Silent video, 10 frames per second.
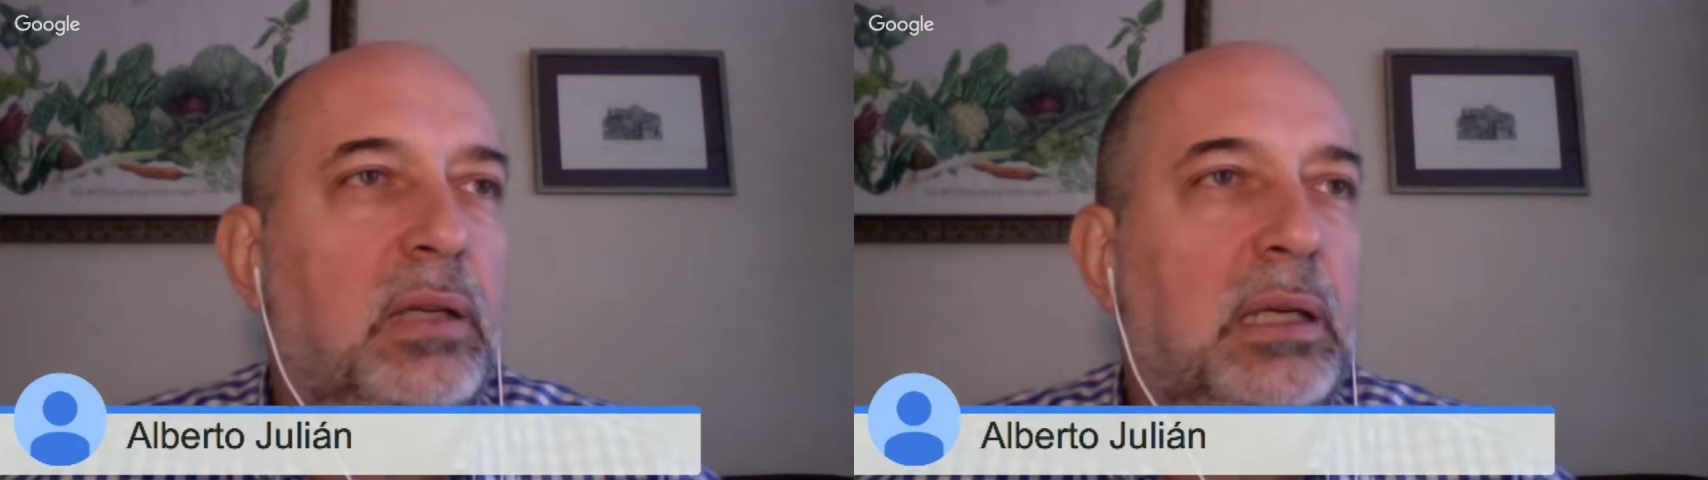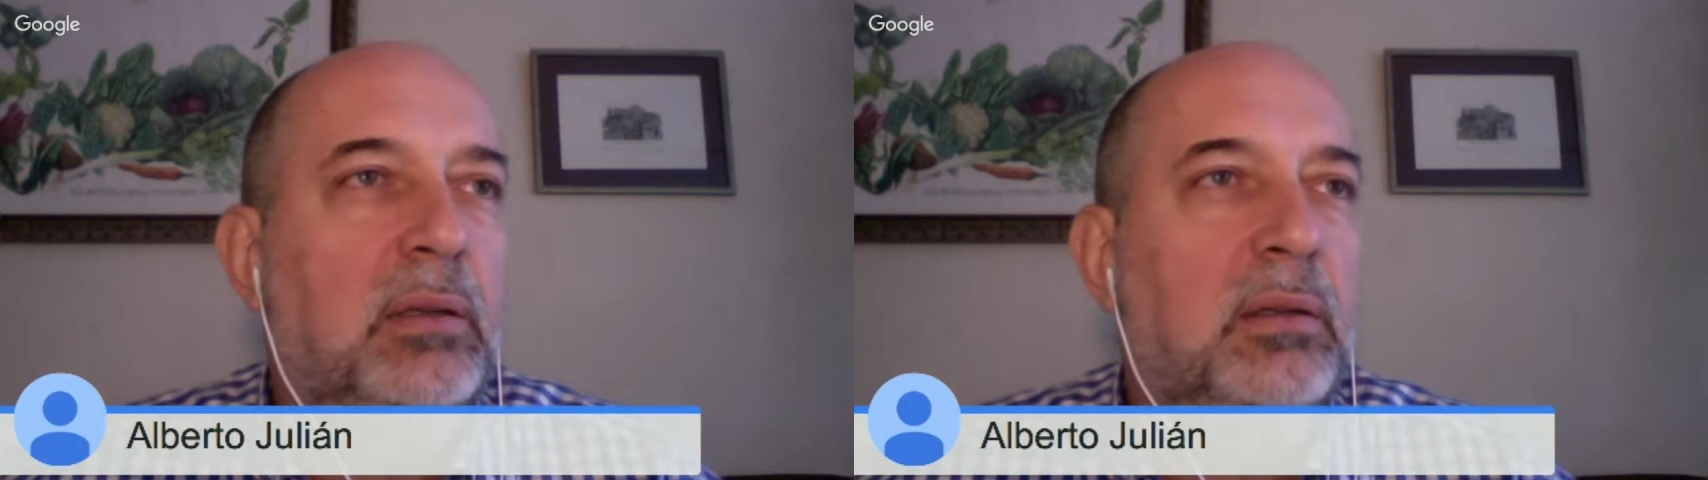
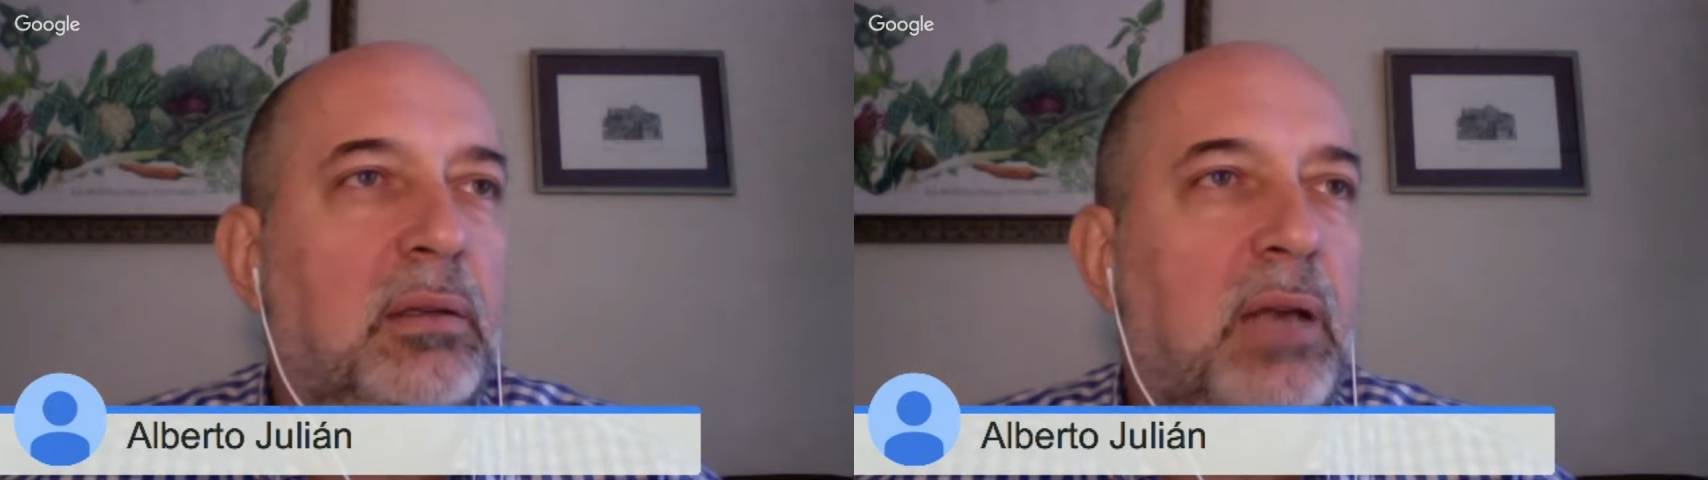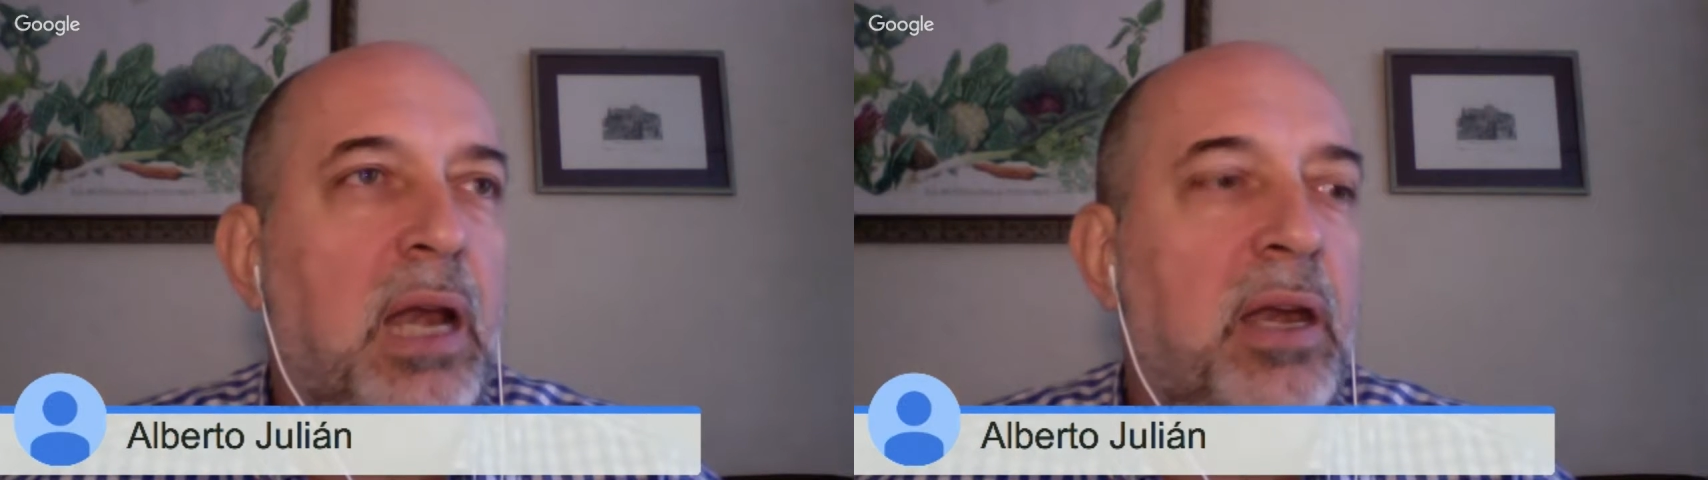
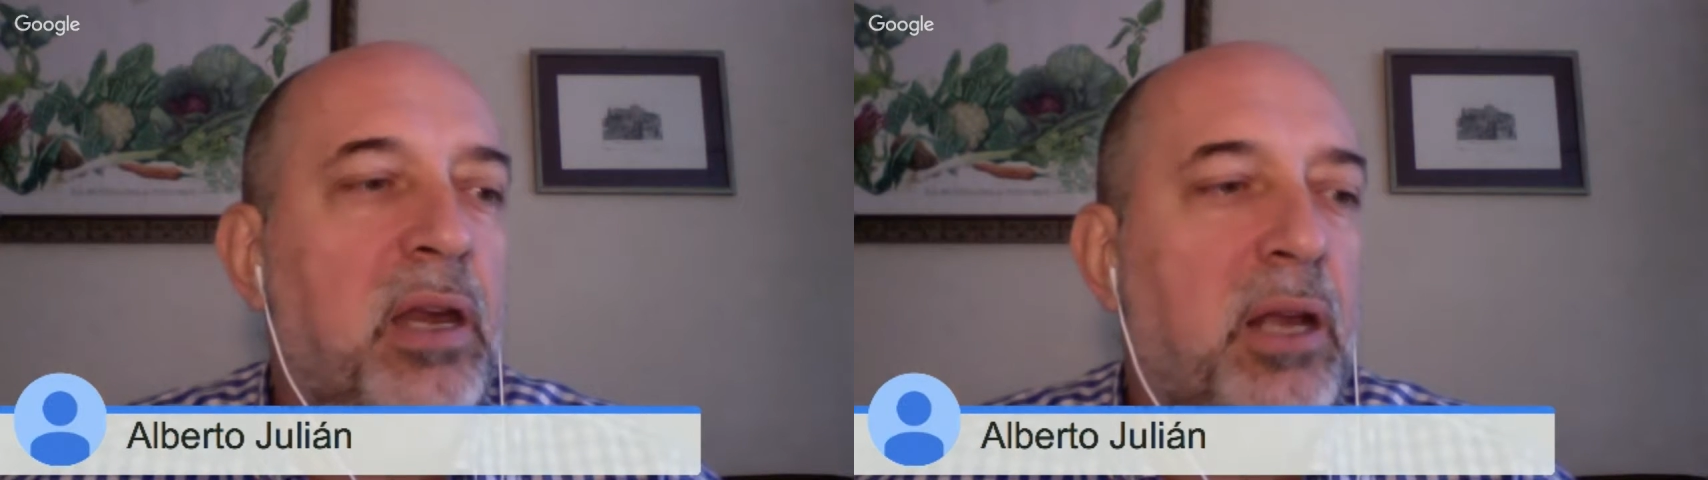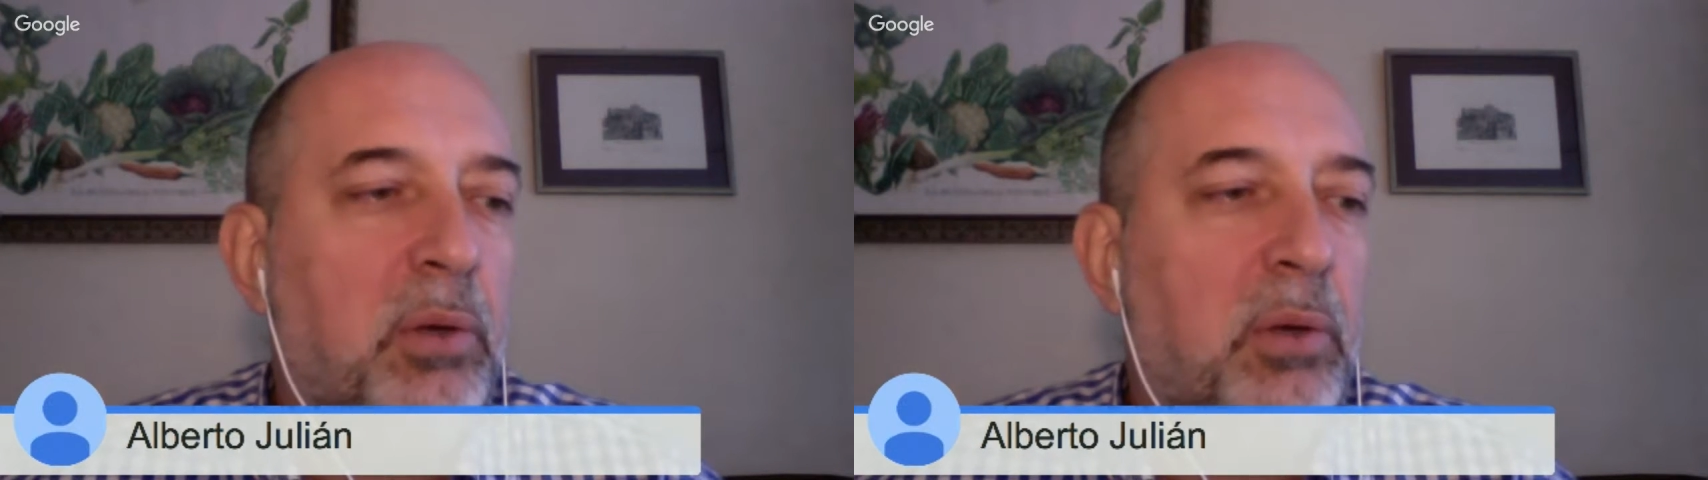learning
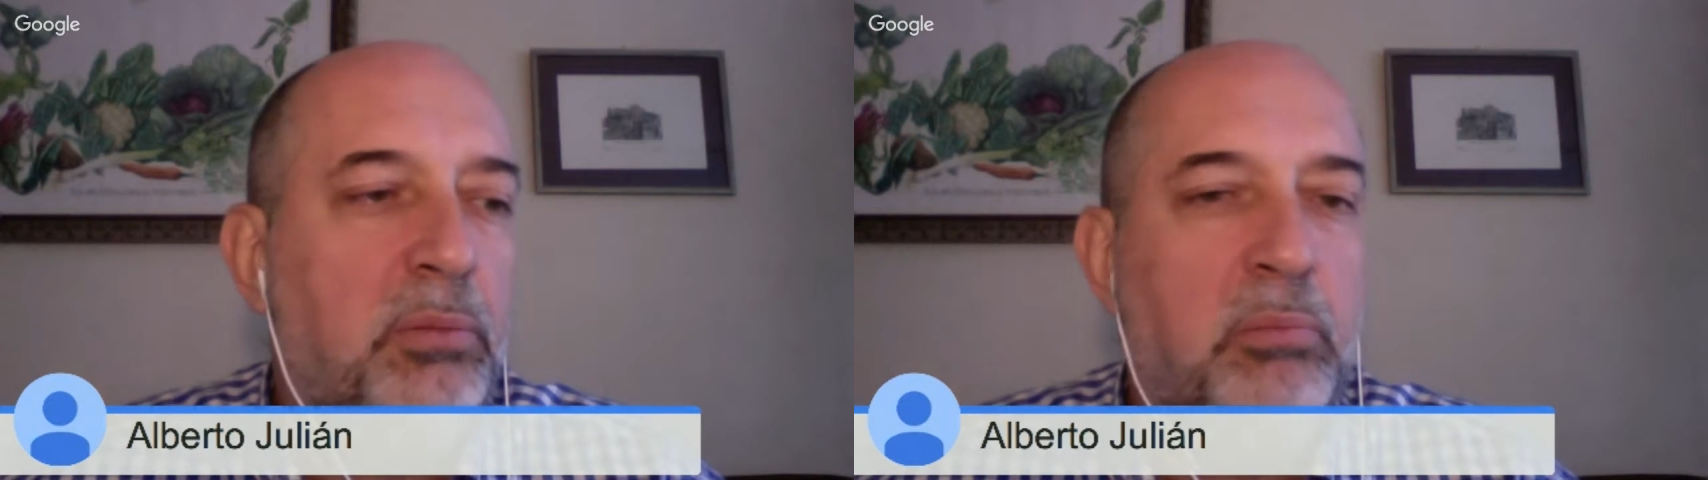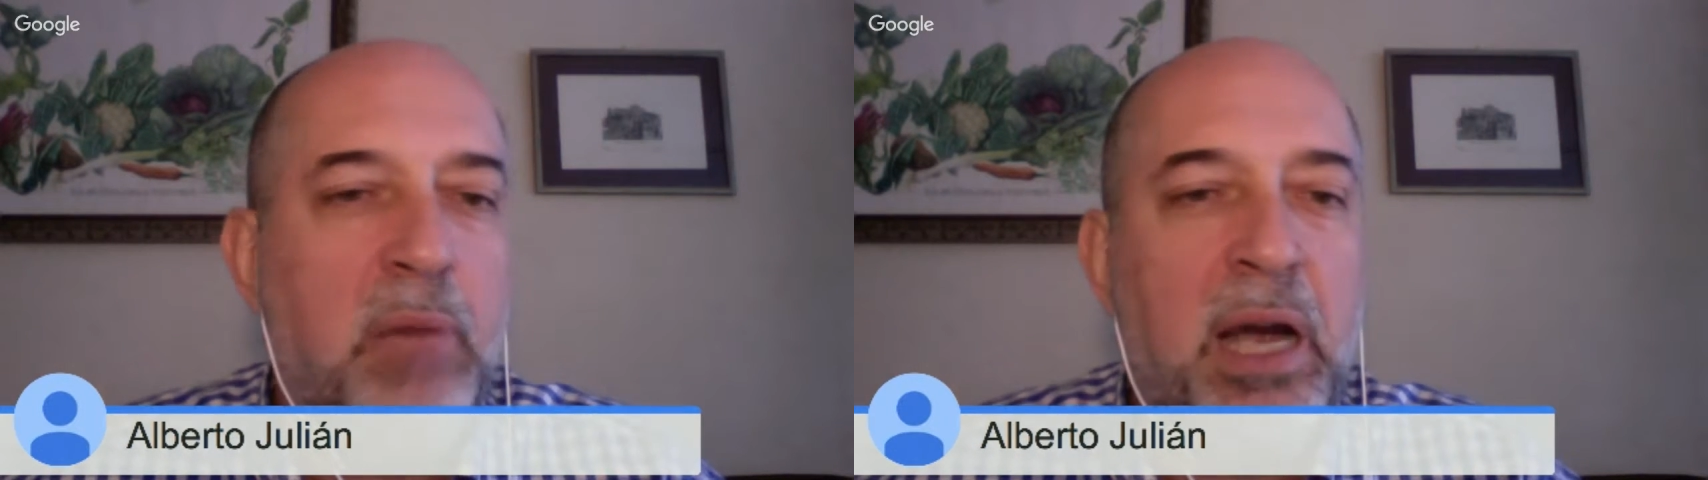about
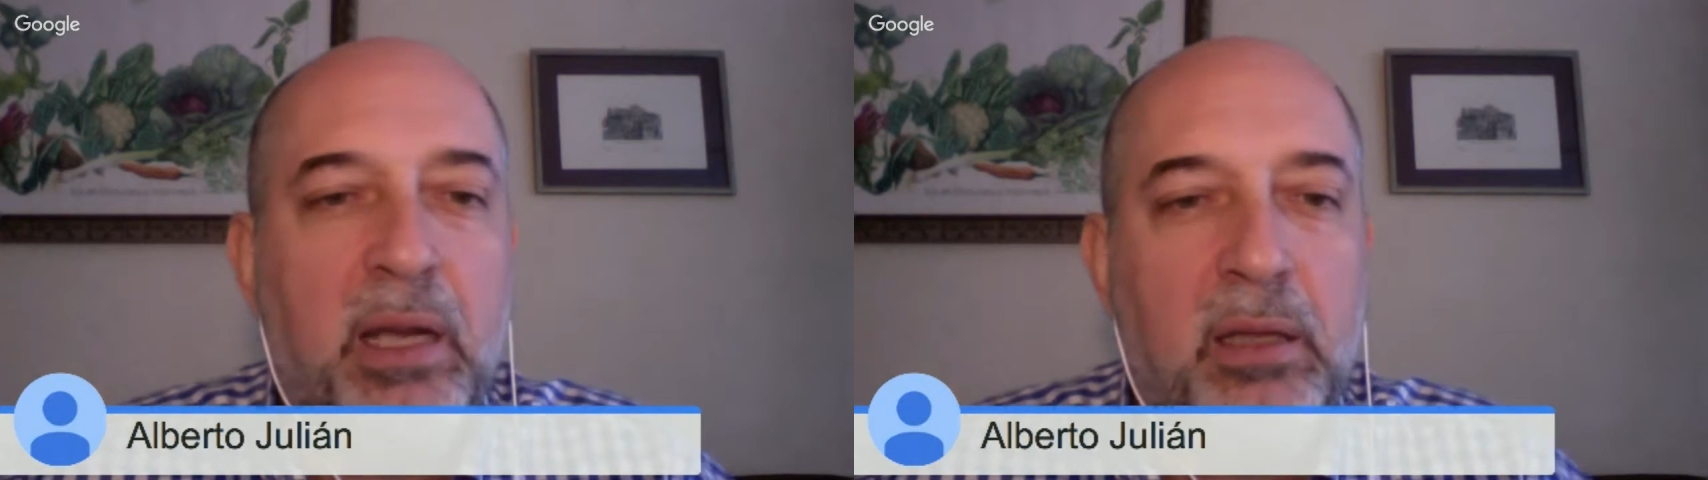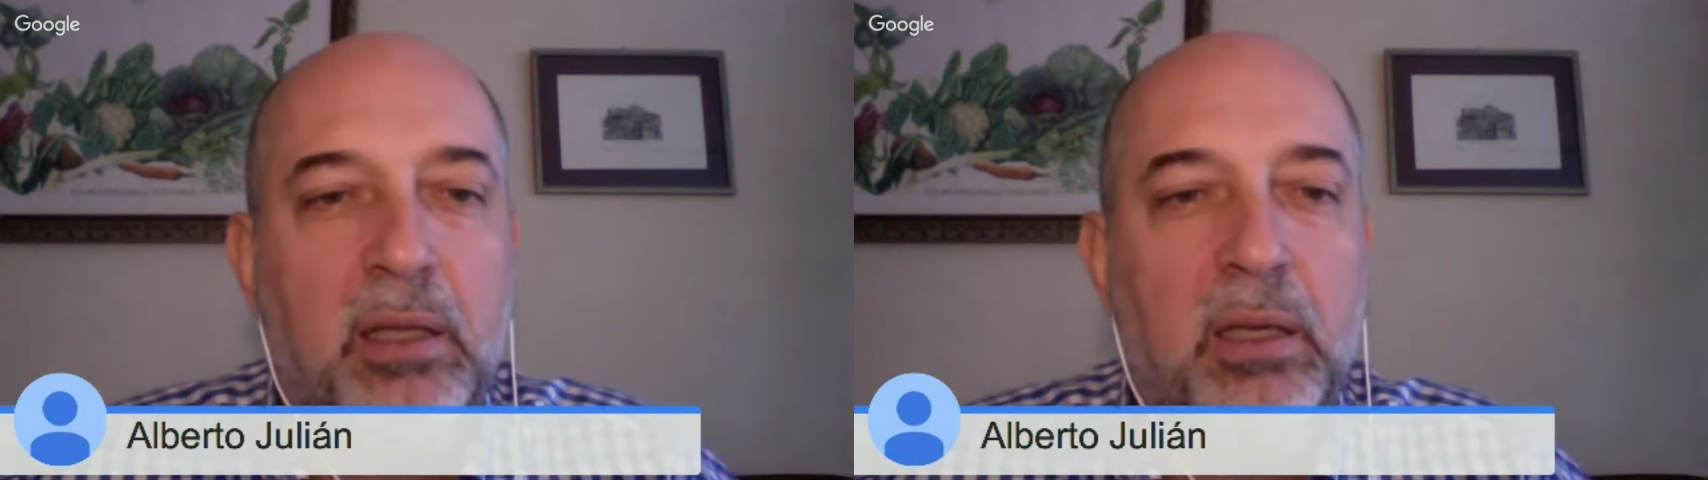
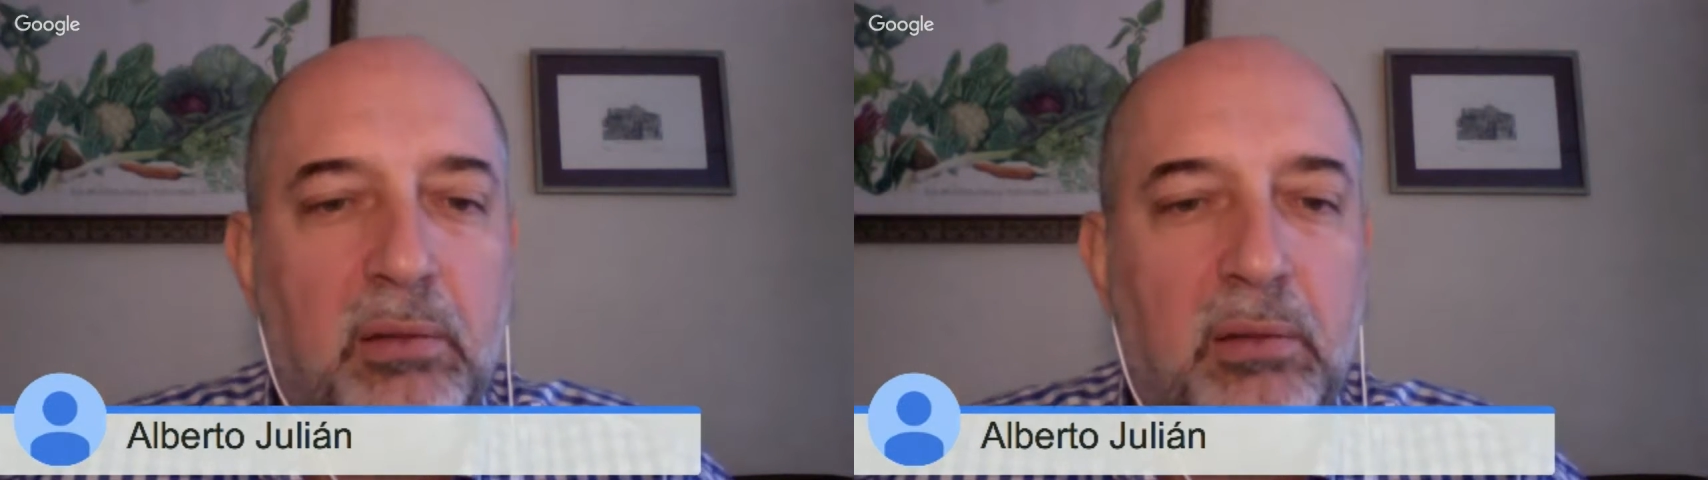marketing